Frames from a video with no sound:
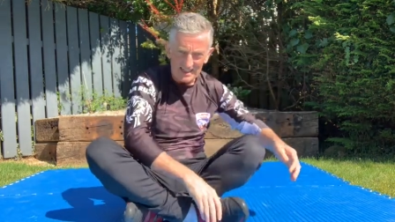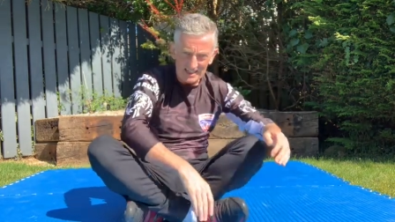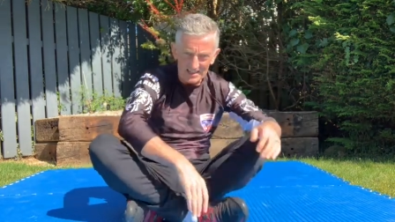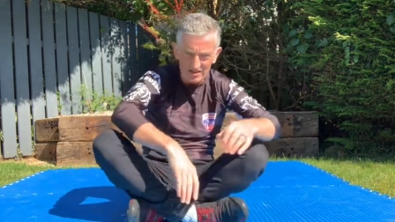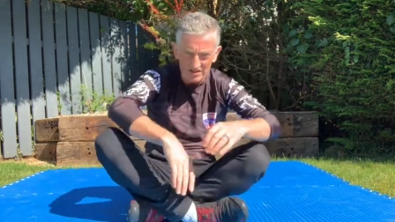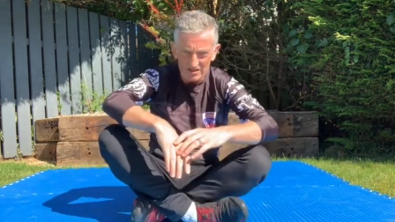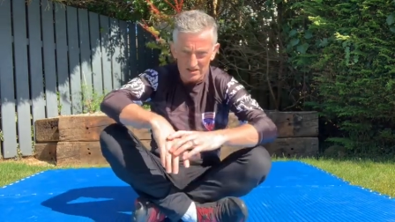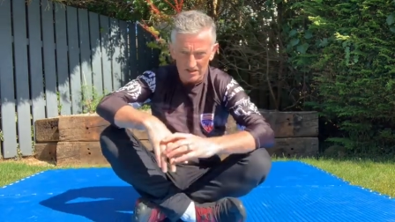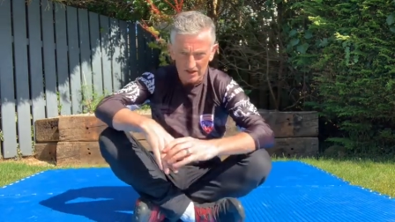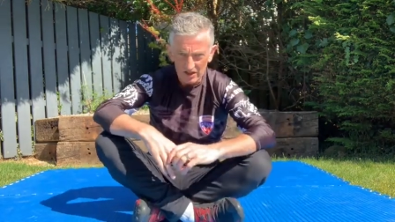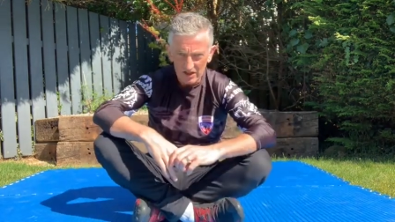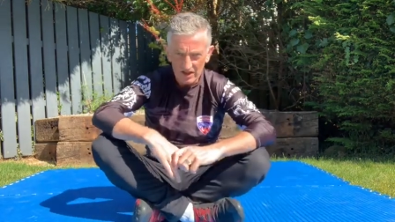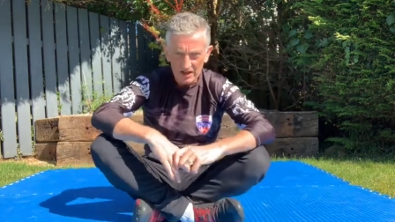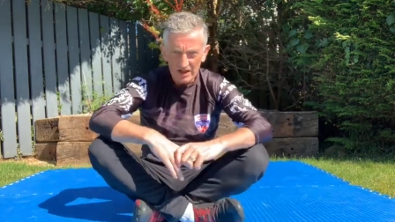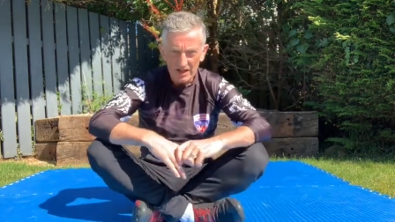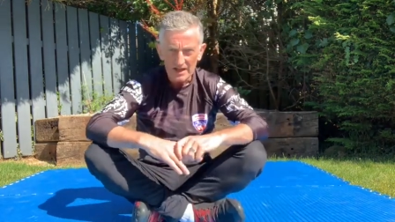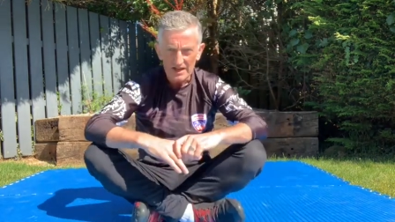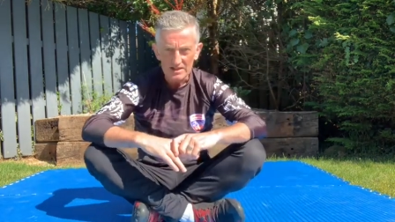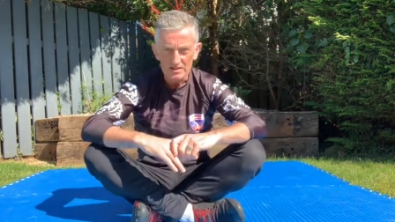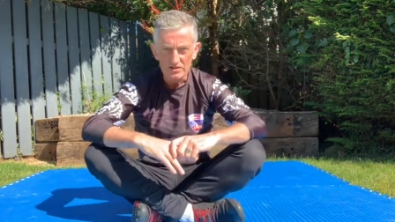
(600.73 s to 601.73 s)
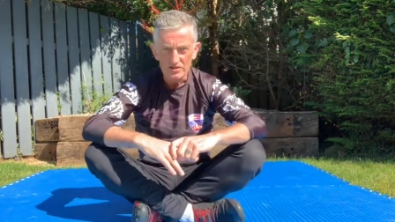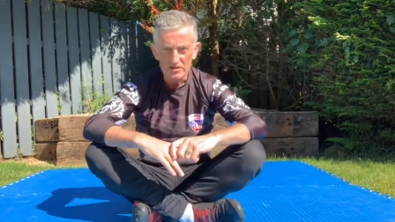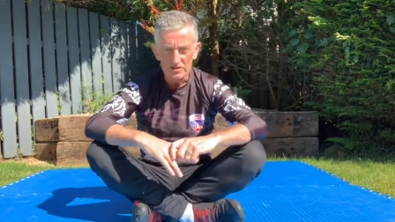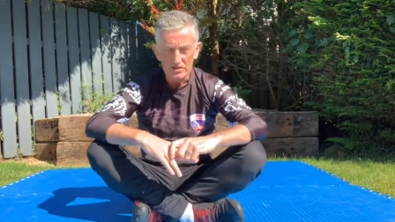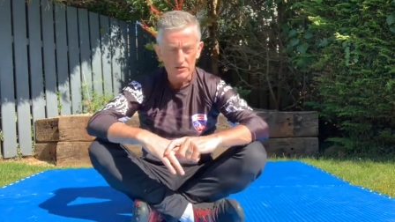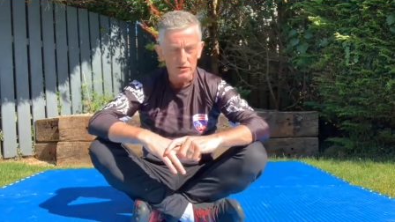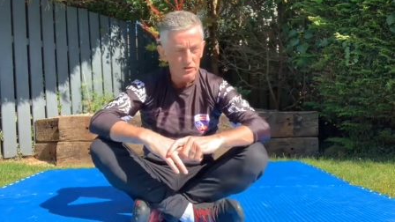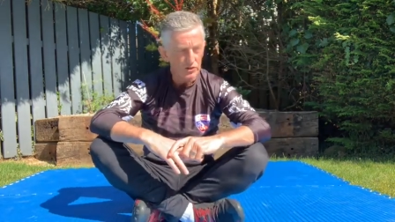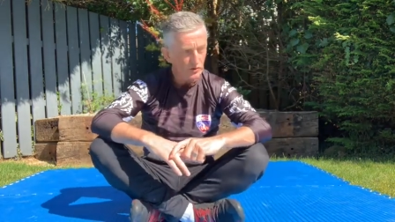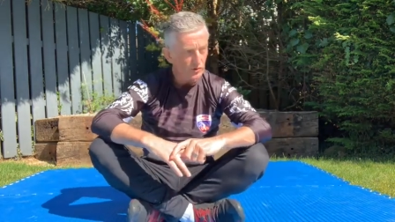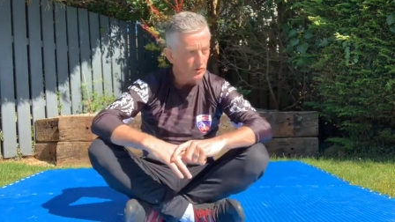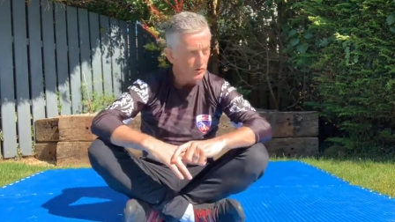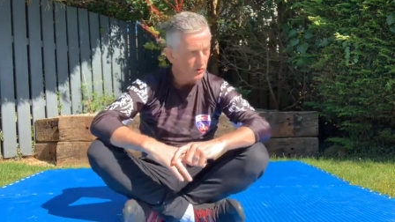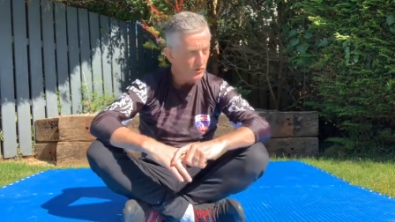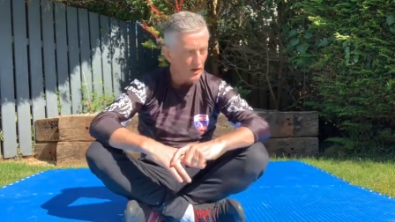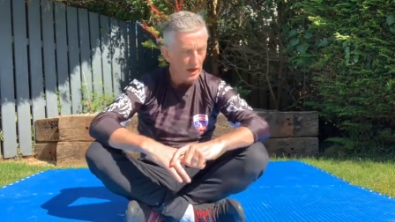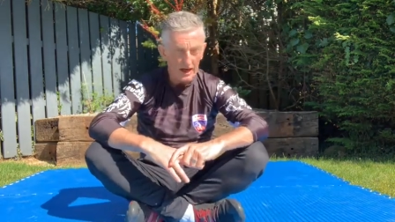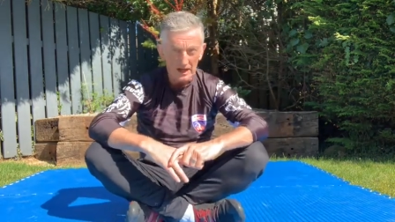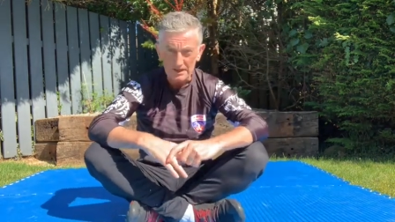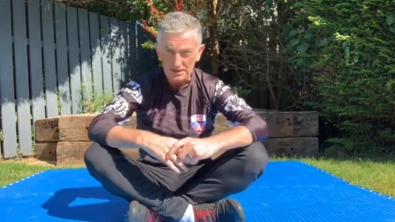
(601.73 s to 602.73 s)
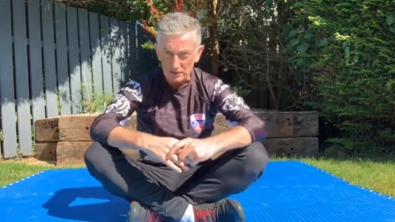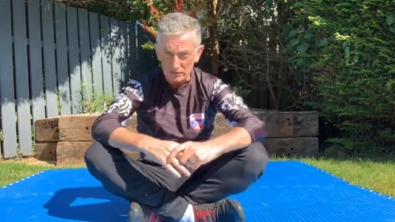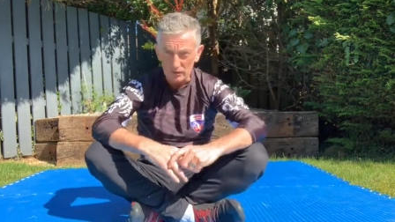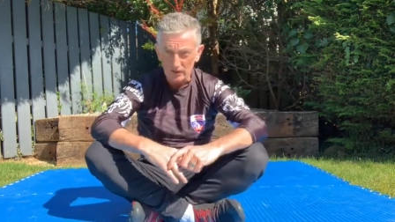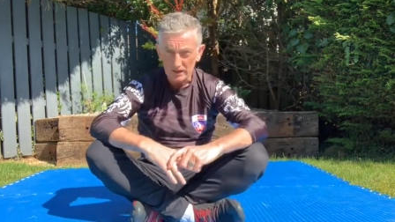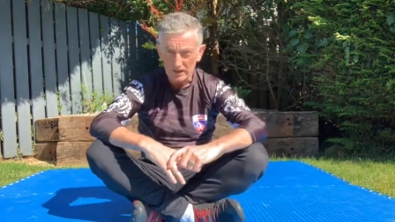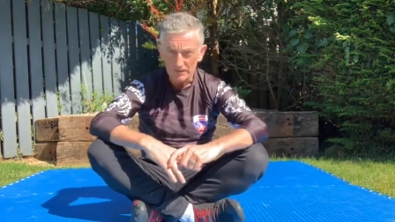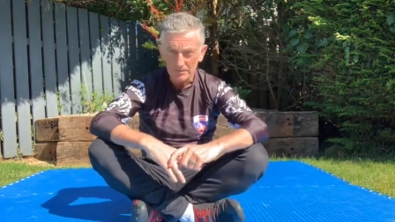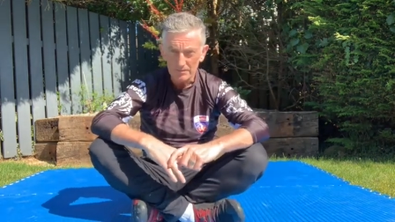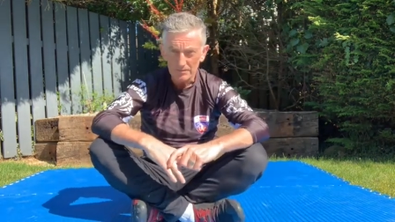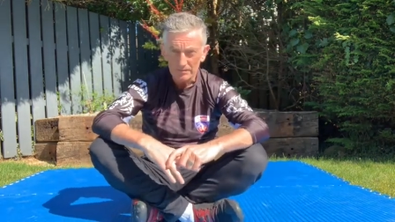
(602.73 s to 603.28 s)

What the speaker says: is the new smoking,